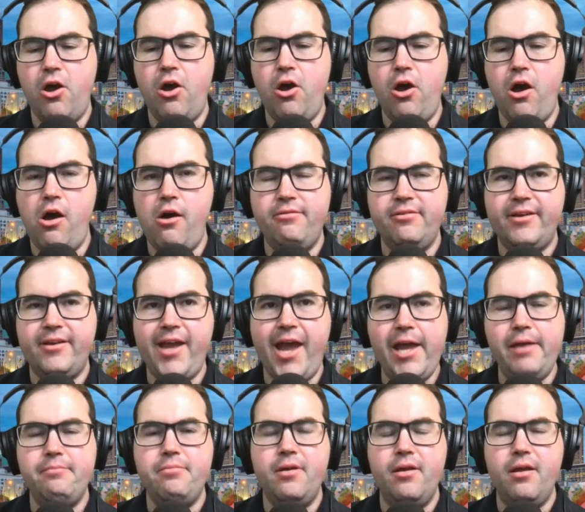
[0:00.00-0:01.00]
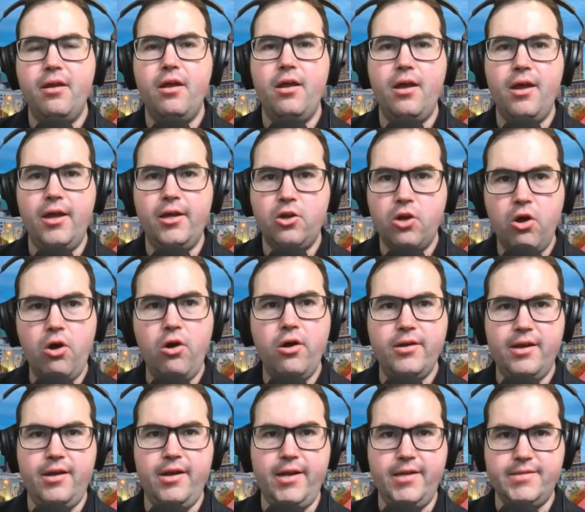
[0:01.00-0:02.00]
of Cape
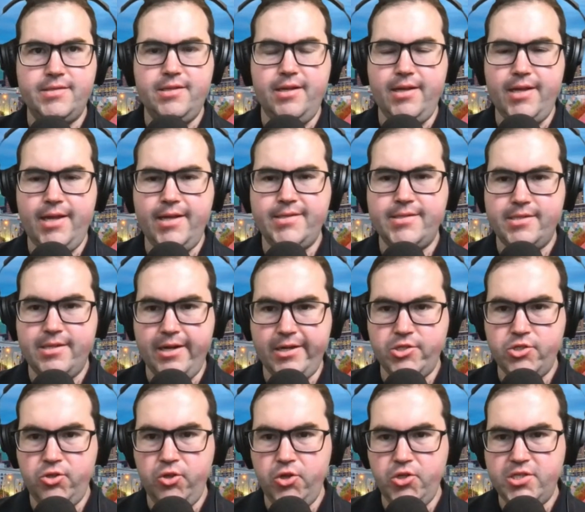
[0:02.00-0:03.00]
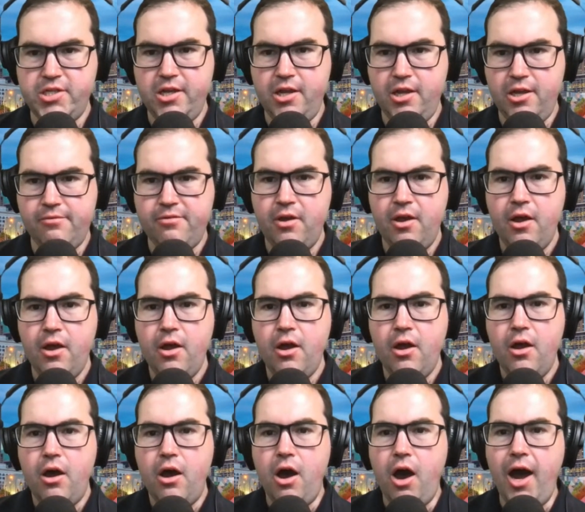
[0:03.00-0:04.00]
Cod, and it's it's an exclusive
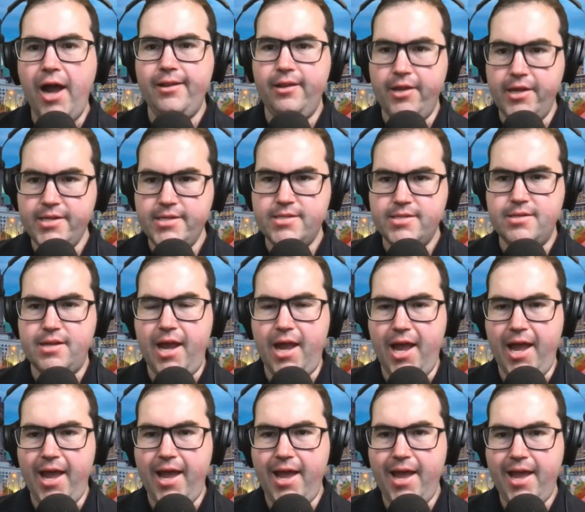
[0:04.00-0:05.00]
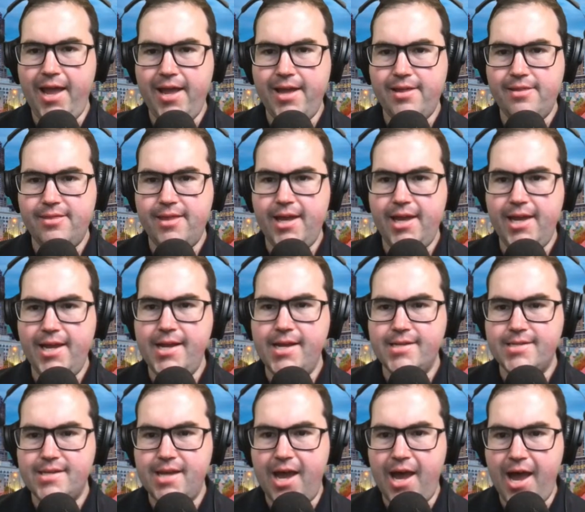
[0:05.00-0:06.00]
island.
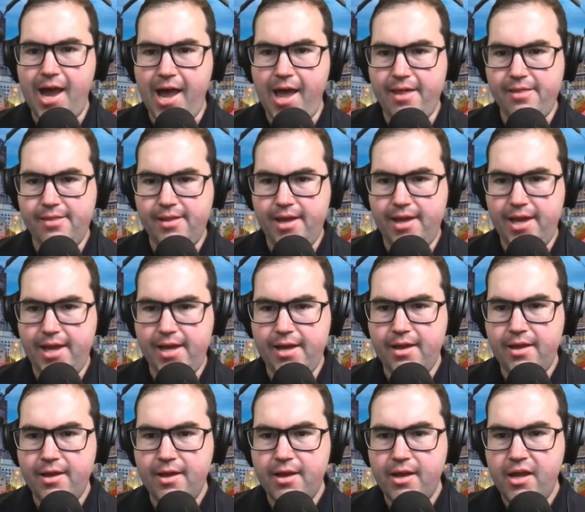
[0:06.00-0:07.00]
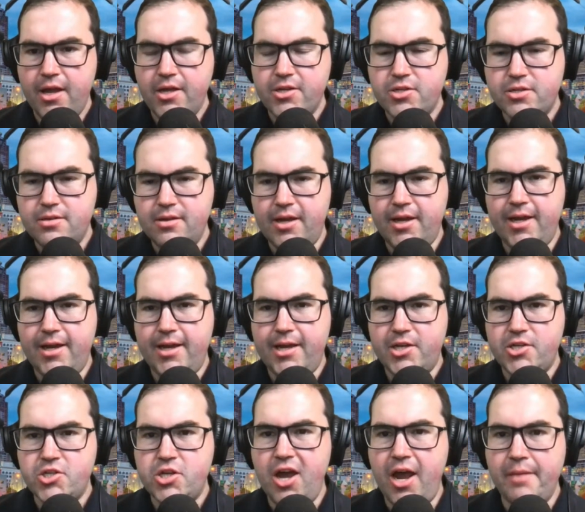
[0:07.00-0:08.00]
these are the
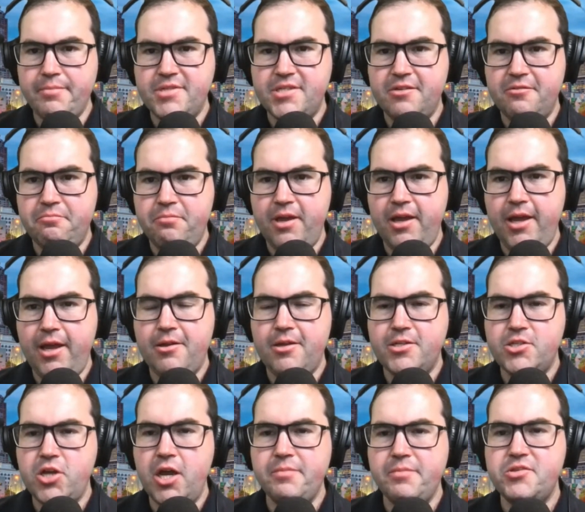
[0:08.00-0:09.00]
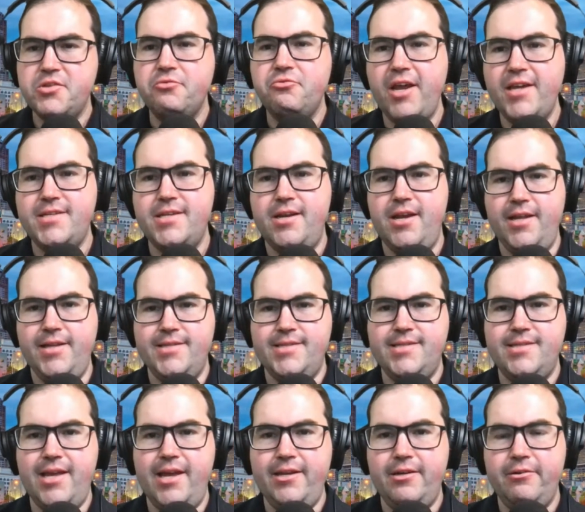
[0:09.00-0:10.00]
uh, types of uh, types of
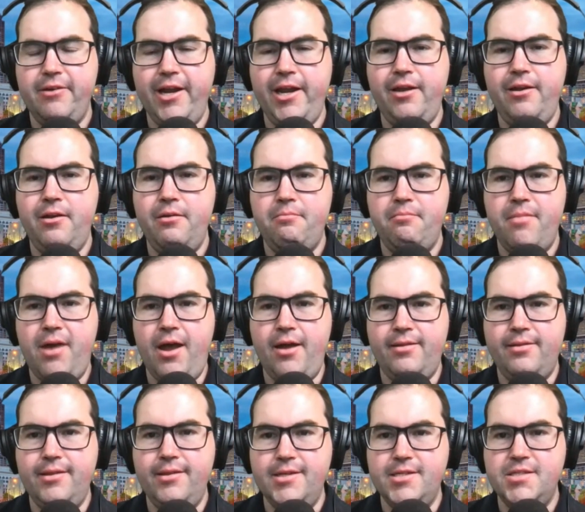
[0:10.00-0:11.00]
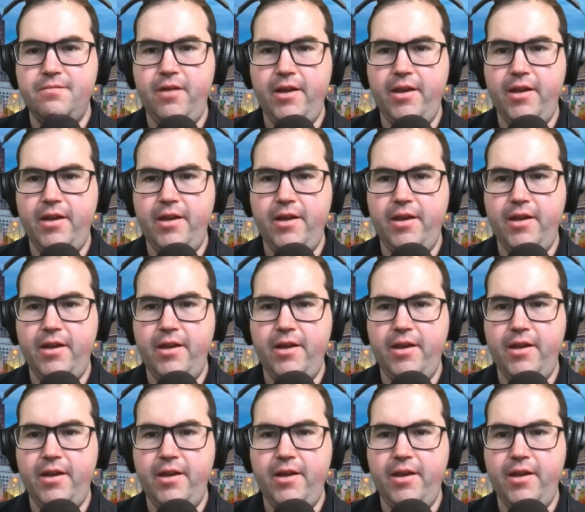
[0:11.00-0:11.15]
residents that are in Martha's